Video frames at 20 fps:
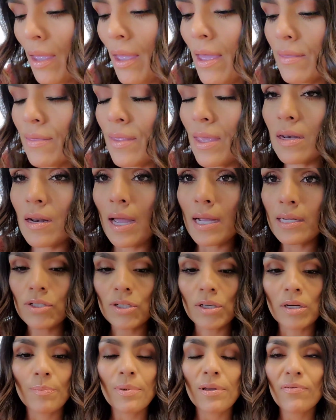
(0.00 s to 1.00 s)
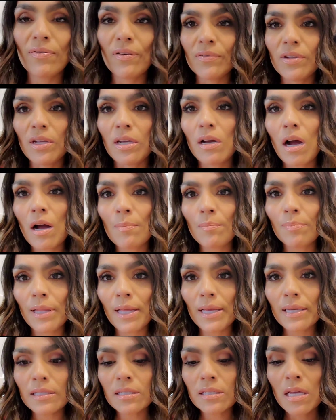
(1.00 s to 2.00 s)
And then I took a B50
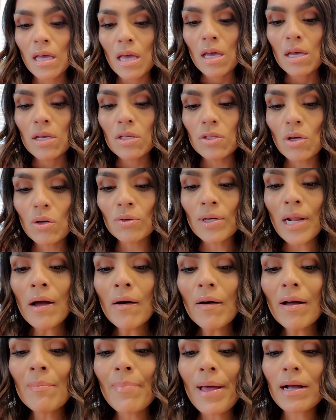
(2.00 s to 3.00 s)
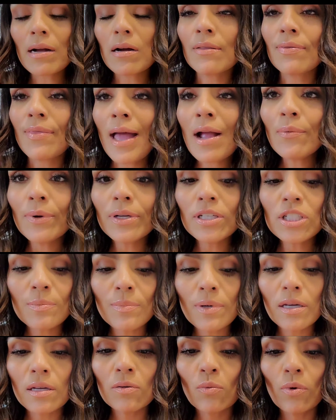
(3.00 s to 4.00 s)
complex. So now I'm back on that
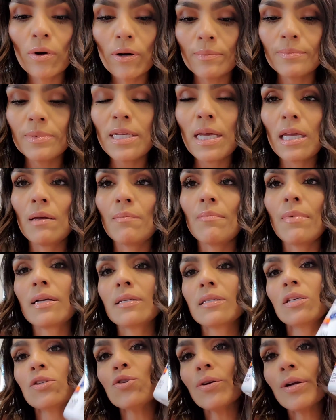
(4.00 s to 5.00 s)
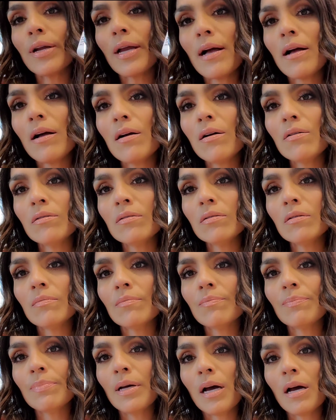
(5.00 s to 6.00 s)
regimen where I'm taking my Citracal,
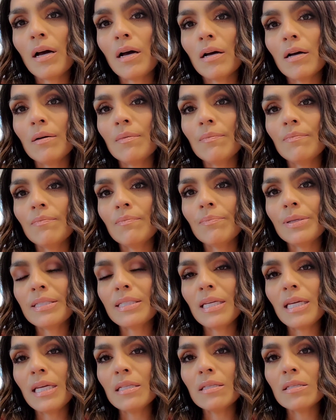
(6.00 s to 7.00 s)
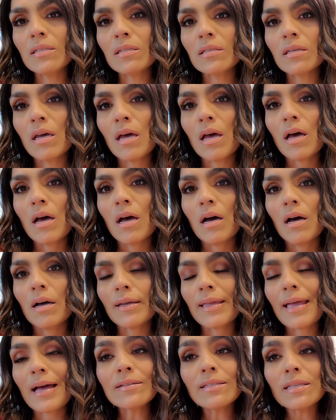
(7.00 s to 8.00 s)
Petites,
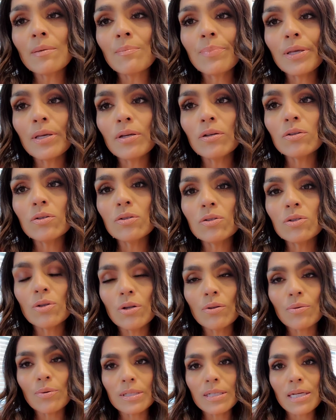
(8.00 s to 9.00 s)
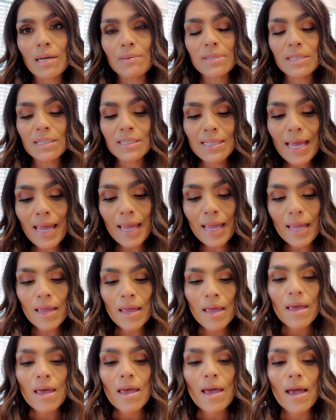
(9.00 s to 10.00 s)
calcium pills 2 to 3 times a
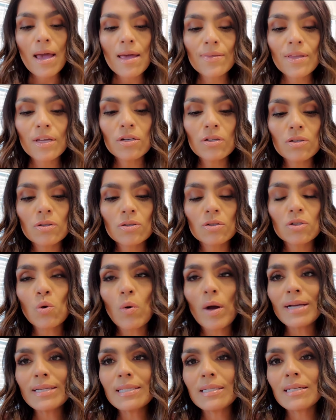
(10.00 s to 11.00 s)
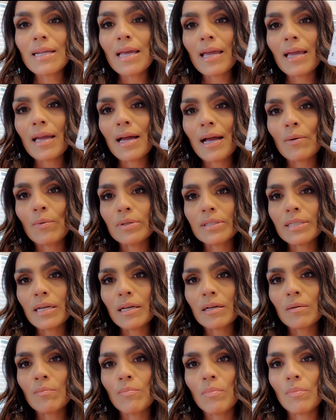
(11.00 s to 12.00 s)
day. And then twice a day I will
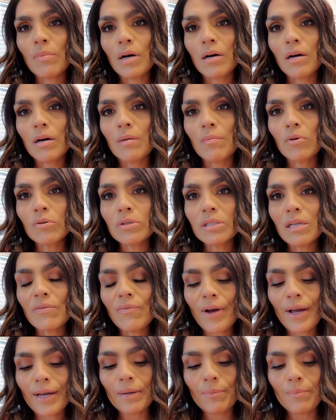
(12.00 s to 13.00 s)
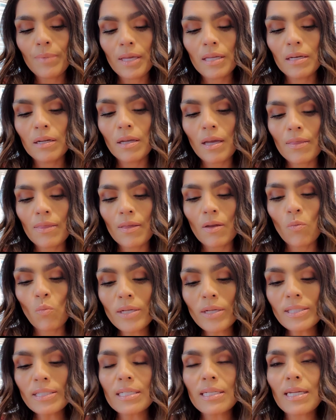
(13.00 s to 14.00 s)
take a multivitamin. And
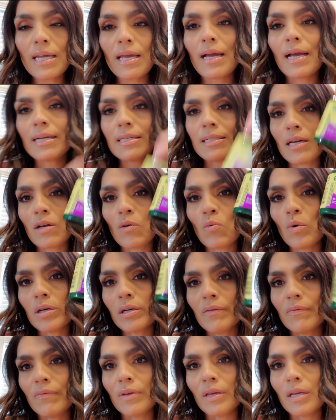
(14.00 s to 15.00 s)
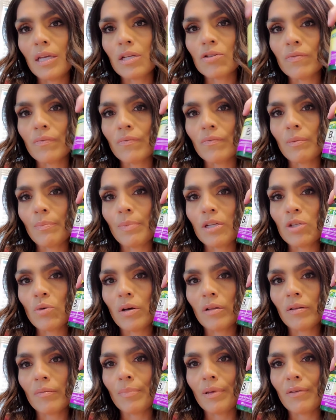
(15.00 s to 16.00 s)
once a day I take one of each of the
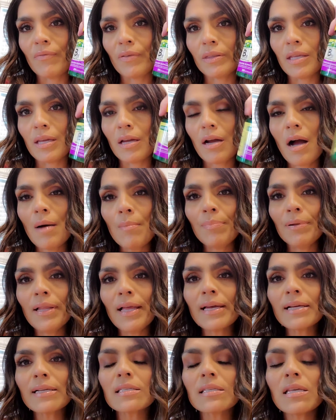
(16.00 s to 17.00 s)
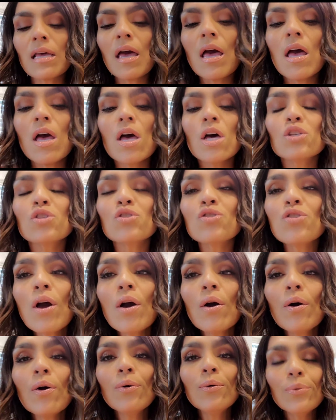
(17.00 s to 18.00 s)
B12 and B50 complex.
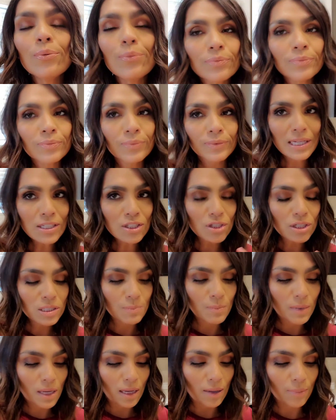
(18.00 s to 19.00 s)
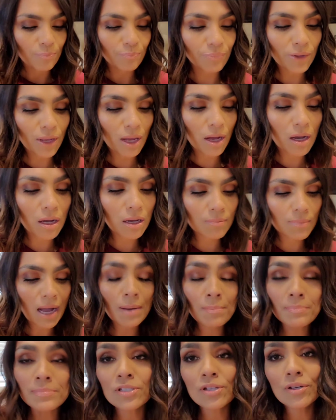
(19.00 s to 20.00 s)
So that's just me.
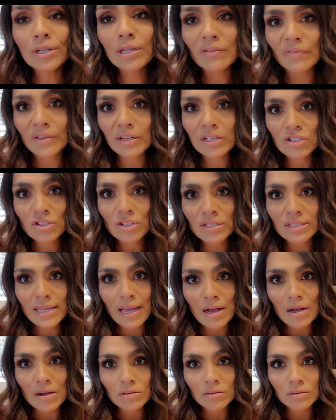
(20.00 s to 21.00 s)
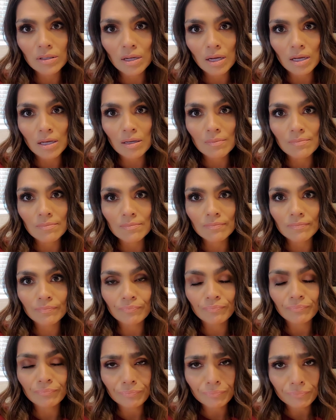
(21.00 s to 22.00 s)
I'm still going to finish these out.
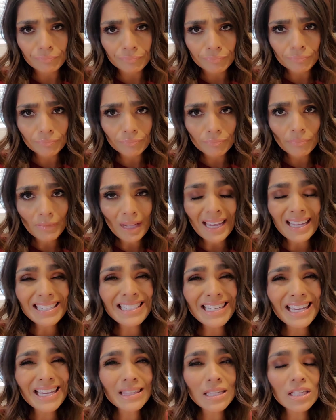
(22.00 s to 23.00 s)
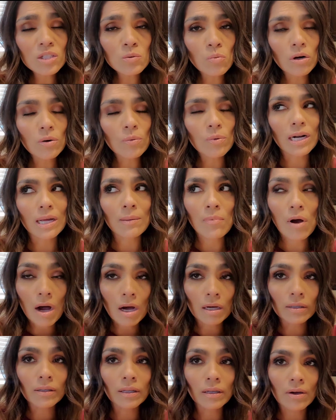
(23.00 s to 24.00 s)
I take these more when I'm
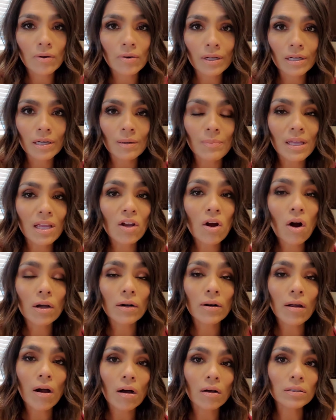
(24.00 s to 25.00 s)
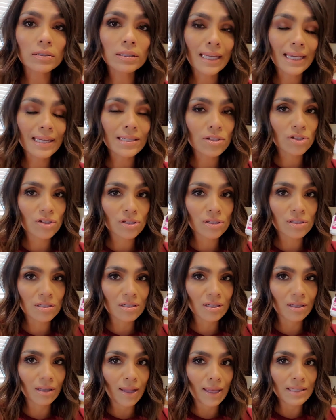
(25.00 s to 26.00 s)
on the go and going to be gone all day. It's
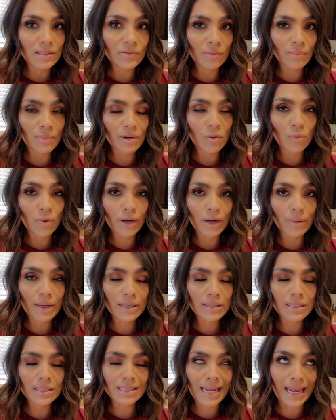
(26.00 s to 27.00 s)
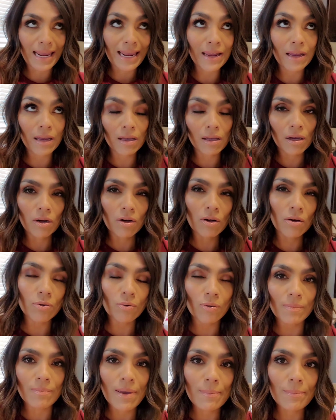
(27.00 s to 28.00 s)
just less for me to worry about to take, you know,
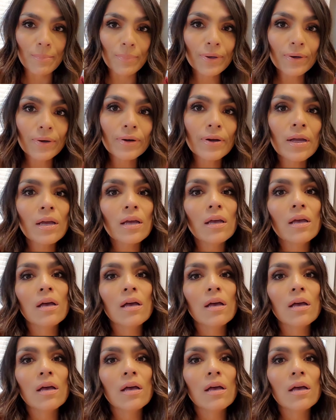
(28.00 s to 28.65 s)
to remember.